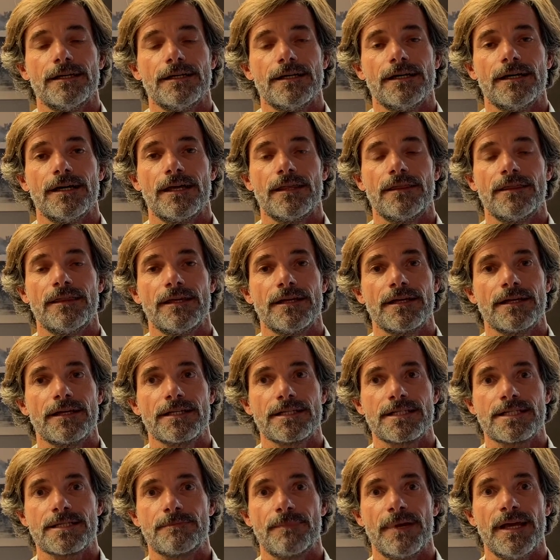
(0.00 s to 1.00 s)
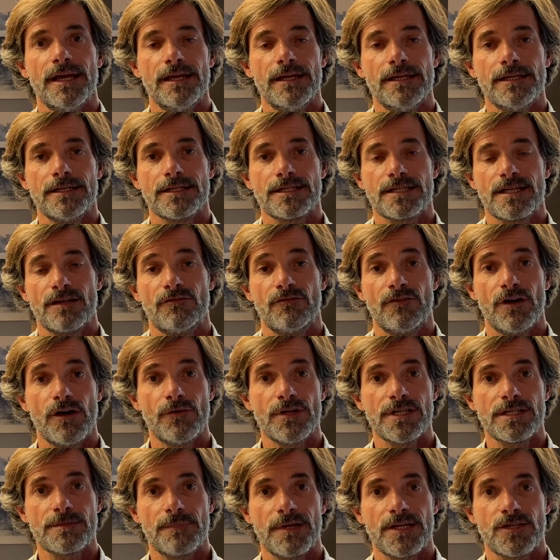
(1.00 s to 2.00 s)
I think Spain is a very
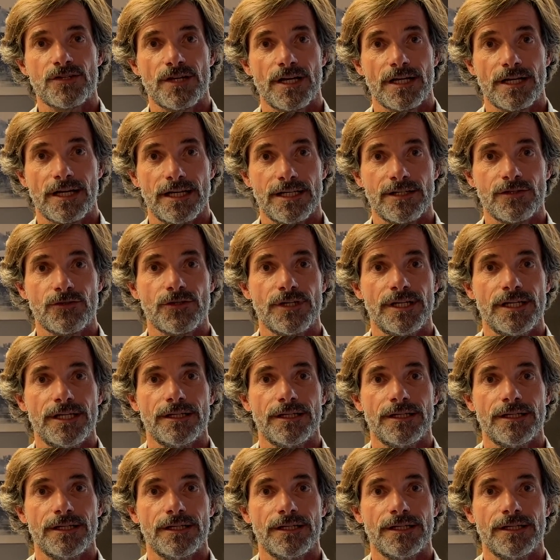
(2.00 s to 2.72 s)
special country